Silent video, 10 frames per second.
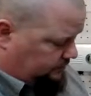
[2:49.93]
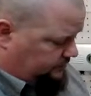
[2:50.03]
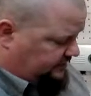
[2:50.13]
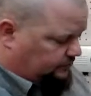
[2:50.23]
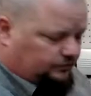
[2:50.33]

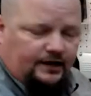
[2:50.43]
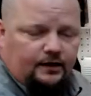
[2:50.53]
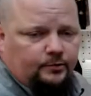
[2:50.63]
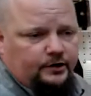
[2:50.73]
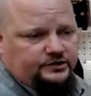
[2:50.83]
signal
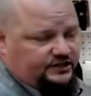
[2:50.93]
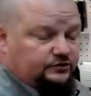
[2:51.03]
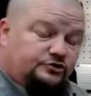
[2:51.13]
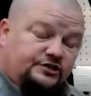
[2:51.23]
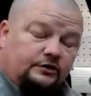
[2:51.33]

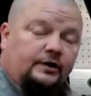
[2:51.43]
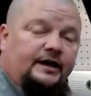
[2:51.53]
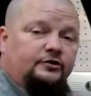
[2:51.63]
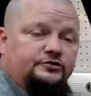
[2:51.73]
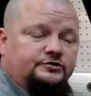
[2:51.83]

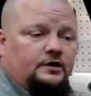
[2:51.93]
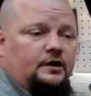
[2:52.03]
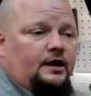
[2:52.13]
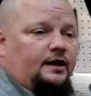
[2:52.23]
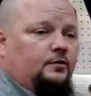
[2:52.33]
generators
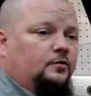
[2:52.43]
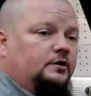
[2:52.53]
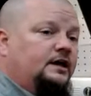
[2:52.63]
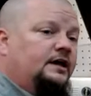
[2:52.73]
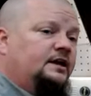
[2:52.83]

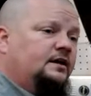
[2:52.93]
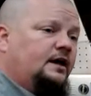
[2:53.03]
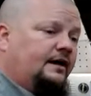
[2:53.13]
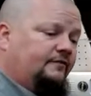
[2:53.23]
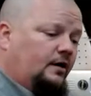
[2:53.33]
can
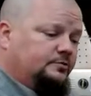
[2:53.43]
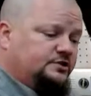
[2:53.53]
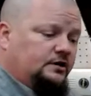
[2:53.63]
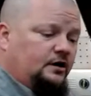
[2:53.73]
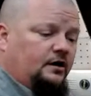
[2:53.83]
have
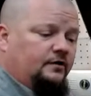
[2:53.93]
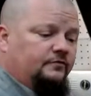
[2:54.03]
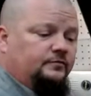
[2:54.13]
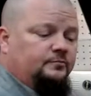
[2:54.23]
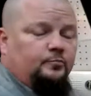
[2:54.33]
option
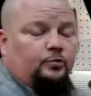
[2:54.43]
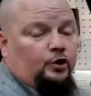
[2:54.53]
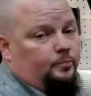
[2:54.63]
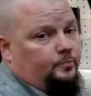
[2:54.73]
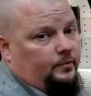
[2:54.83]
of
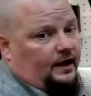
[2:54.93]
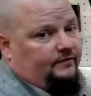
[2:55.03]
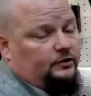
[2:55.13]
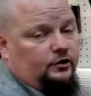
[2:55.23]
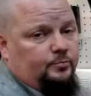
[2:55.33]

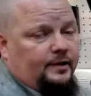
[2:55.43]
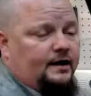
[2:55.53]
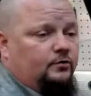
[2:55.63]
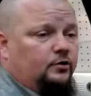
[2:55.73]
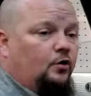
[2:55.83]
having loop
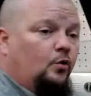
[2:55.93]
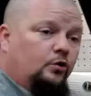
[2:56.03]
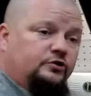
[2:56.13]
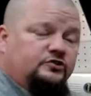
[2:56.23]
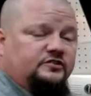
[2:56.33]
power
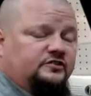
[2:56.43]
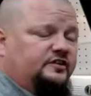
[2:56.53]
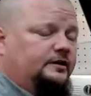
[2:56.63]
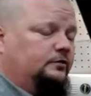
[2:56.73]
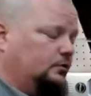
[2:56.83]
or just the
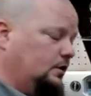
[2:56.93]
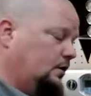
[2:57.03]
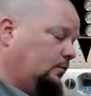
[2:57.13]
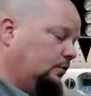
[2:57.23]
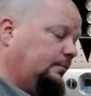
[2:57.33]
signal.
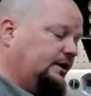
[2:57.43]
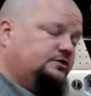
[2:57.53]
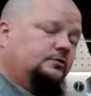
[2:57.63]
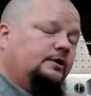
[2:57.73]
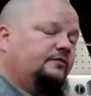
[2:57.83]
We want to make
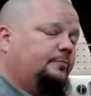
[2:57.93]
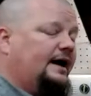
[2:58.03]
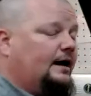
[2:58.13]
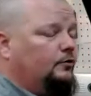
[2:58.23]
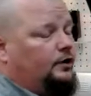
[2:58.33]
sure we have
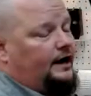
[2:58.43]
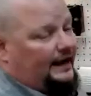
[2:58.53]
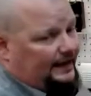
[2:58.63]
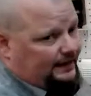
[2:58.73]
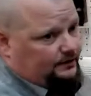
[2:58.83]
power
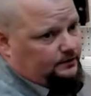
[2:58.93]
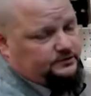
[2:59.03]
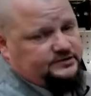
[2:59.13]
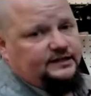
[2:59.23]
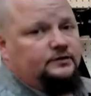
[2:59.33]
and
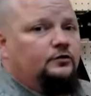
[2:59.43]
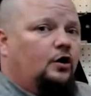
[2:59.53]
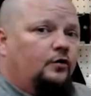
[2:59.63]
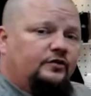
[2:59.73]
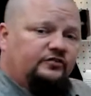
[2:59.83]
signal
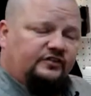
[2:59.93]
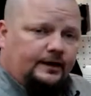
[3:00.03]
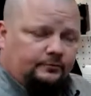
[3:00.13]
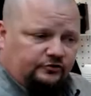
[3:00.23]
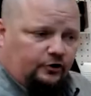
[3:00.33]
on the
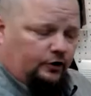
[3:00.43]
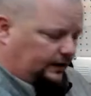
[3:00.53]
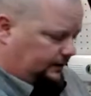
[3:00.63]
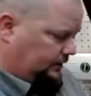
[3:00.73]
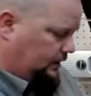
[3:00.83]
same circuit.